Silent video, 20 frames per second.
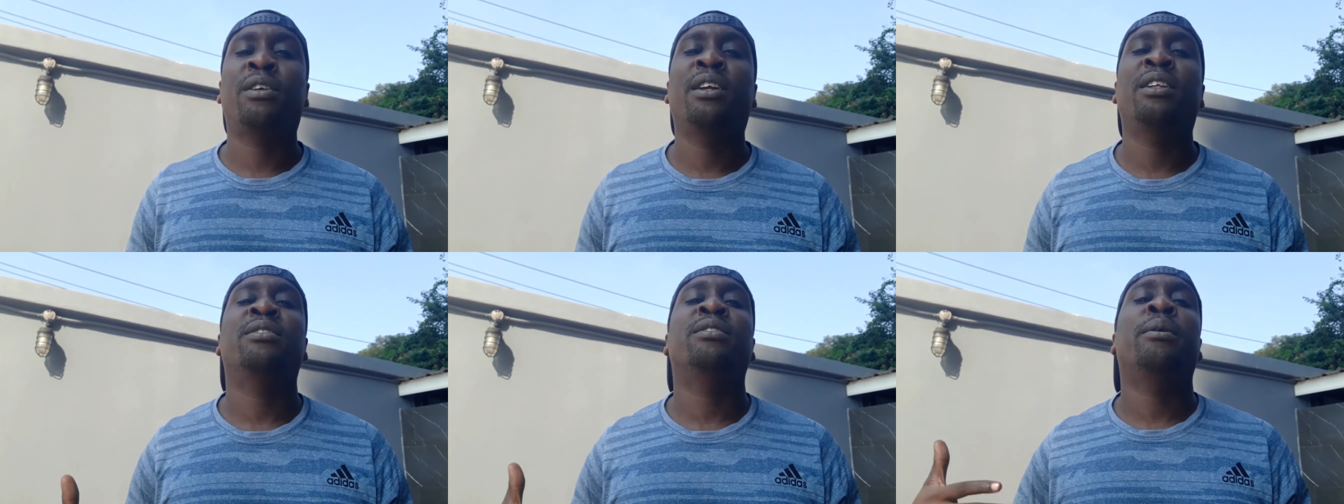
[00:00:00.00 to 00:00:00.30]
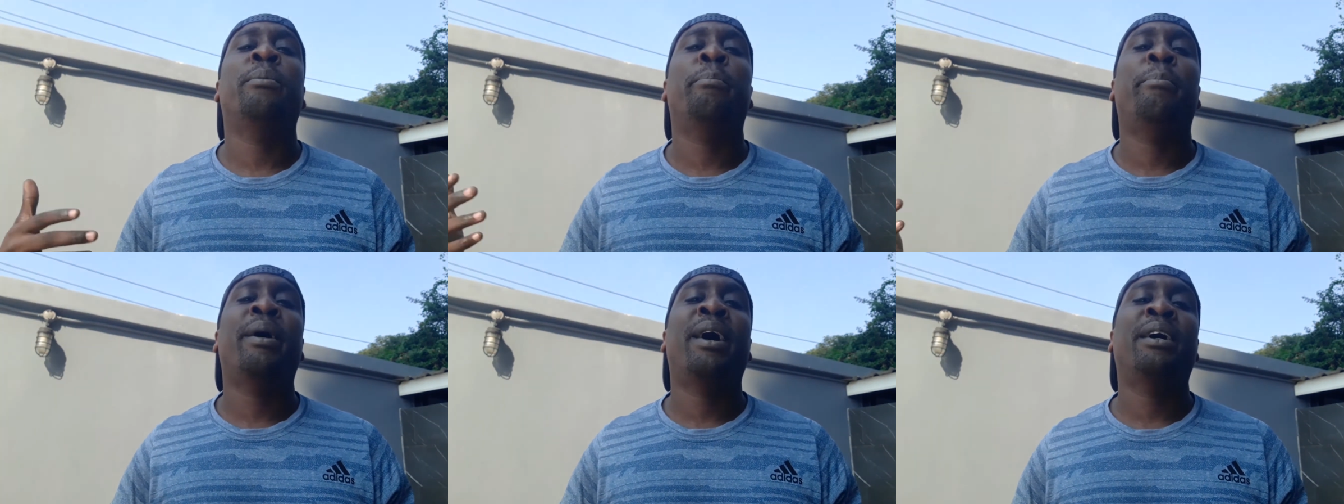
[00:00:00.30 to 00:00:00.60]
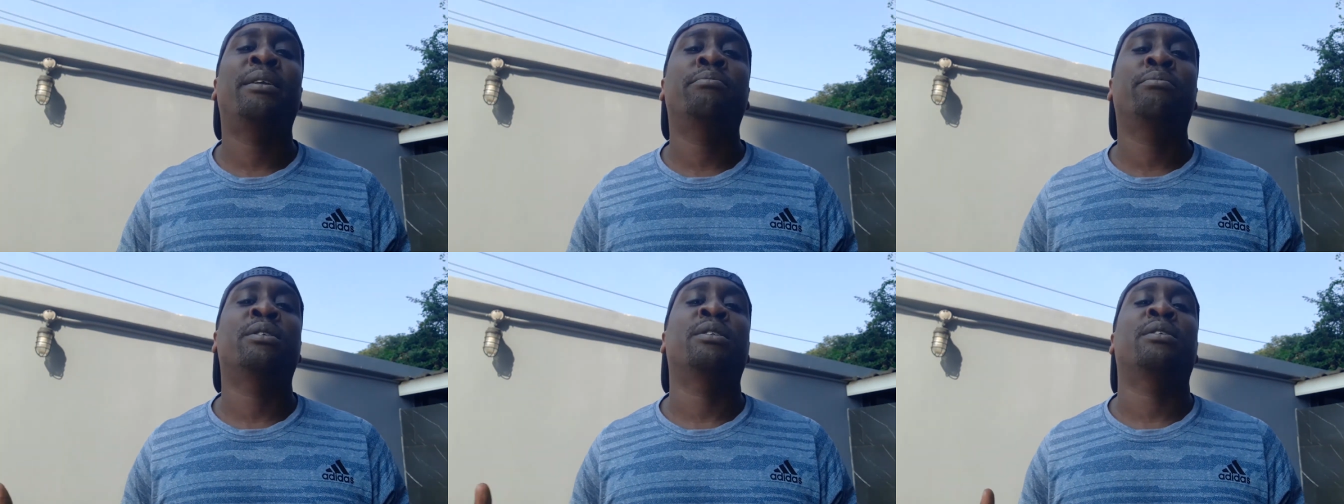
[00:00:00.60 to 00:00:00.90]
let them
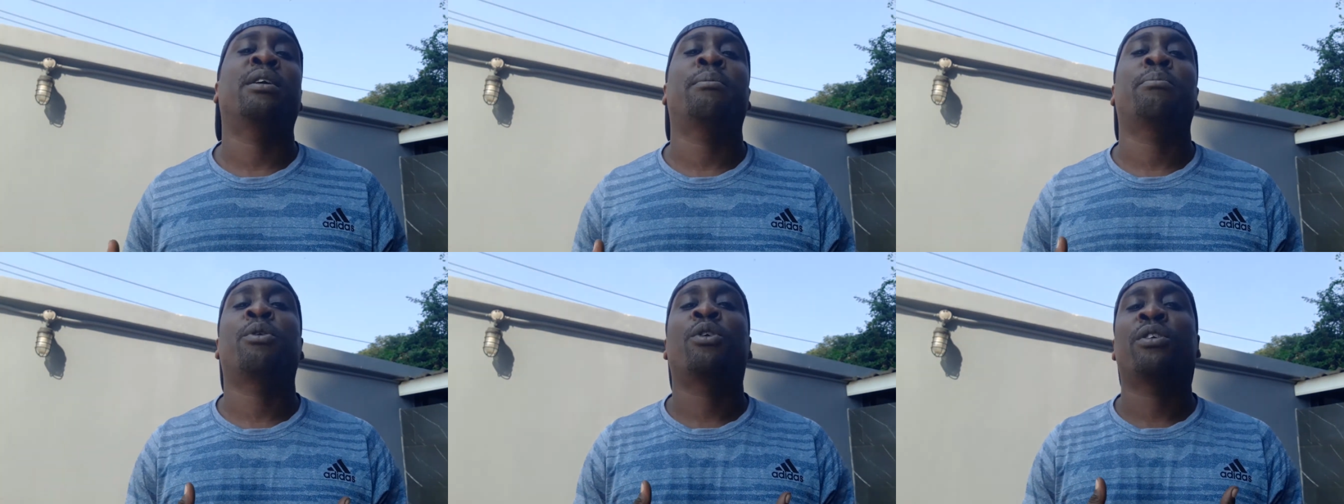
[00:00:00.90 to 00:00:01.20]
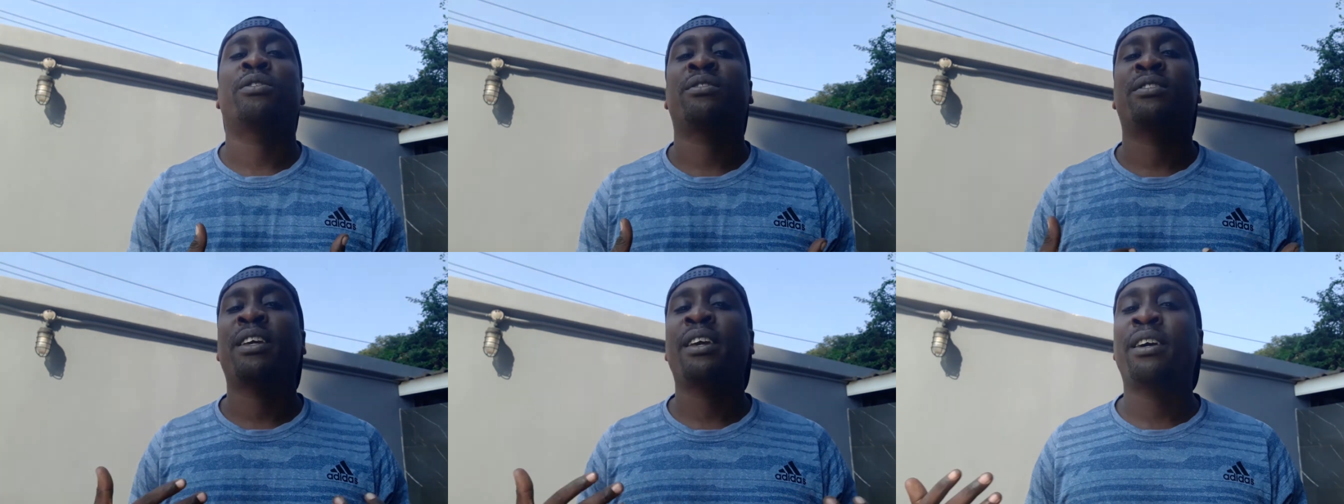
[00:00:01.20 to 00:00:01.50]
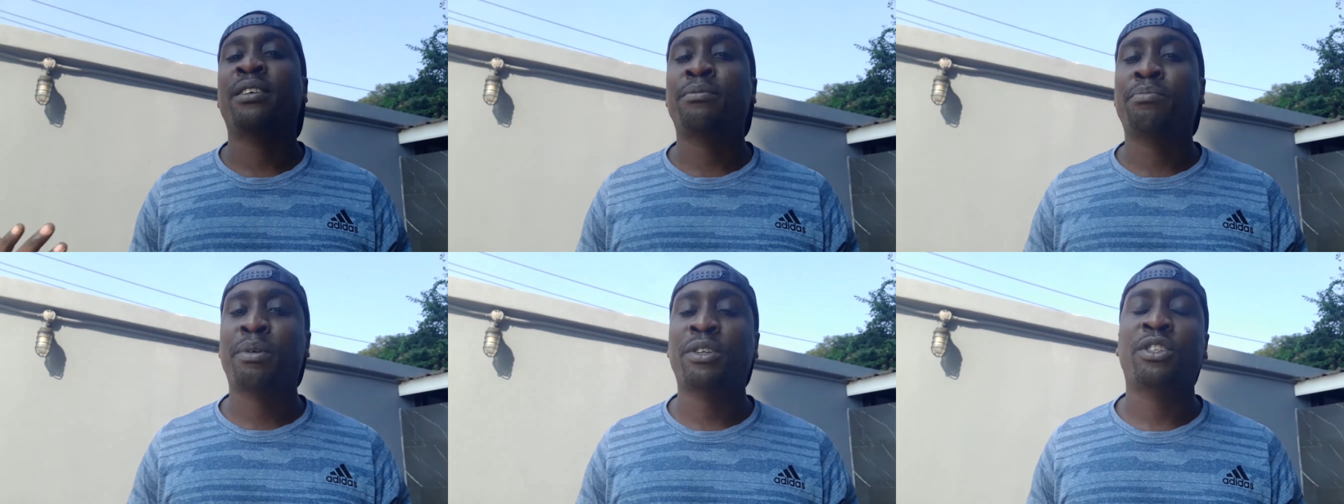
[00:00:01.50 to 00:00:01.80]
ban me, I'm gonna stay
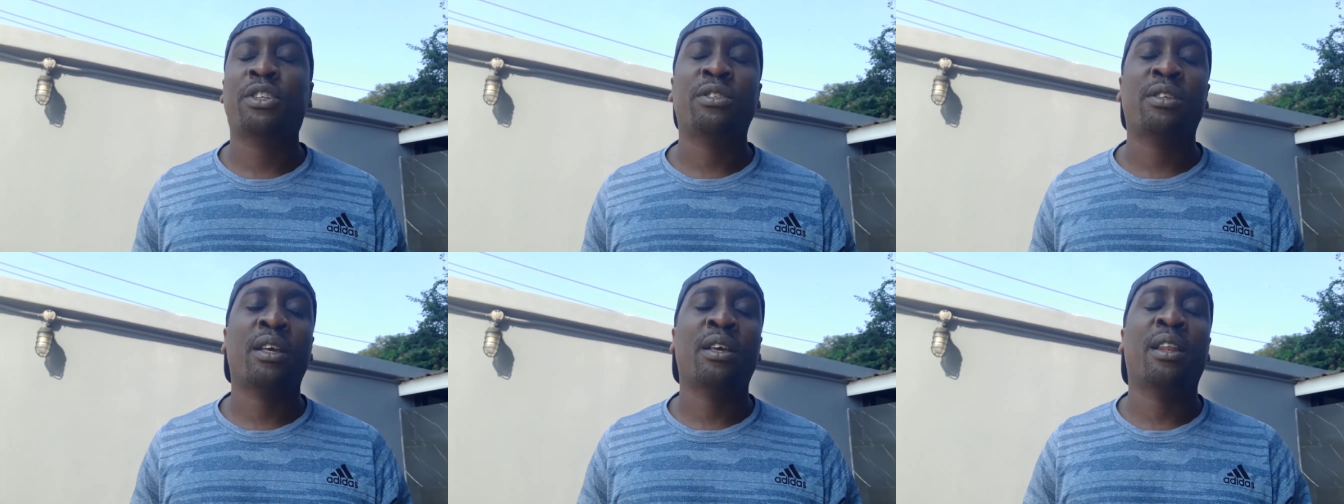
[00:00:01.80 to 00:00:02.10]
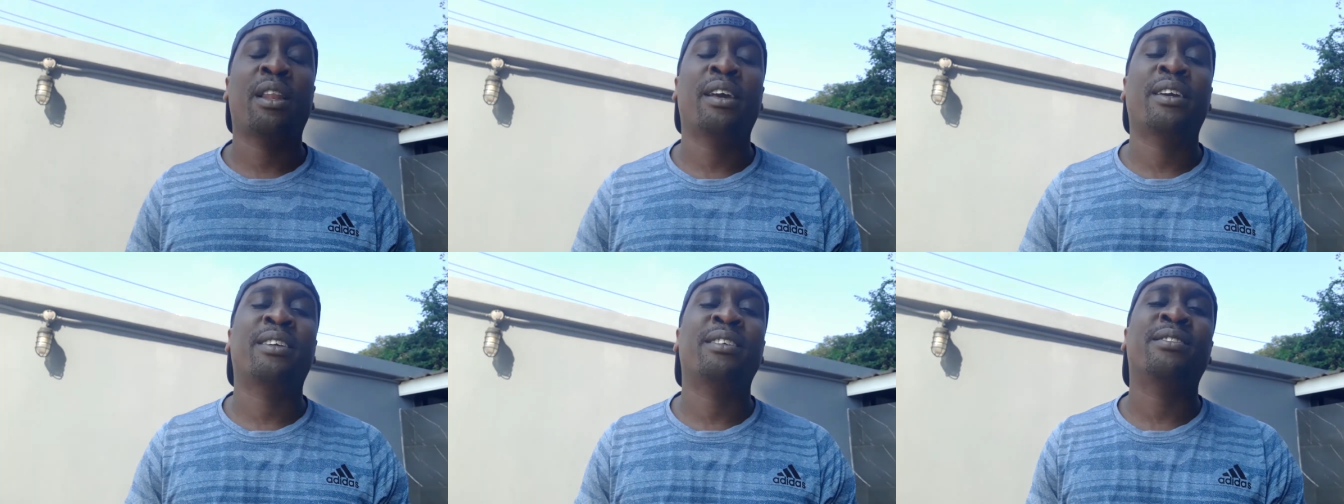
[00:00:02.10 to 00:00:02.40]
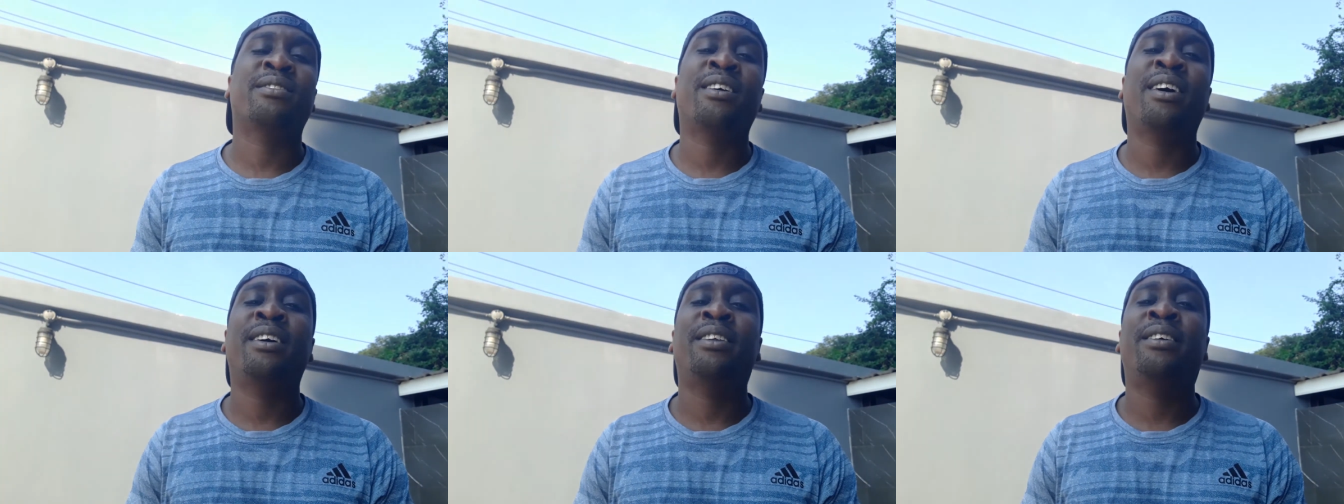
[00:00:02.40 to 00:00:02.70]
as much as I like in
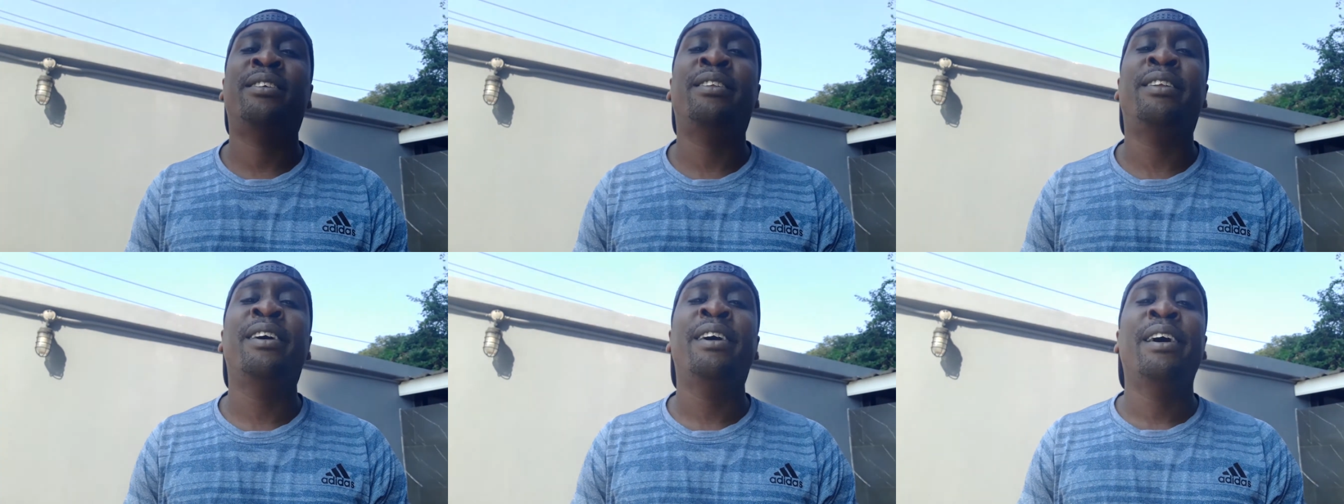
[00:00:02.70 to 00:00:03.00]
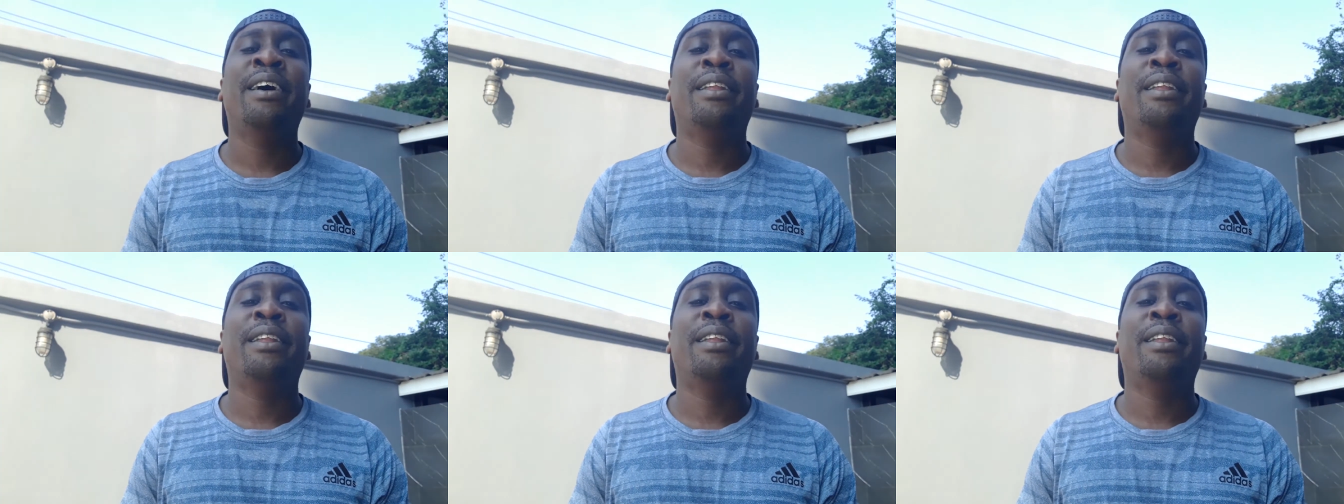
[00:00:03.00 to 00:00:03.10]
Thailand,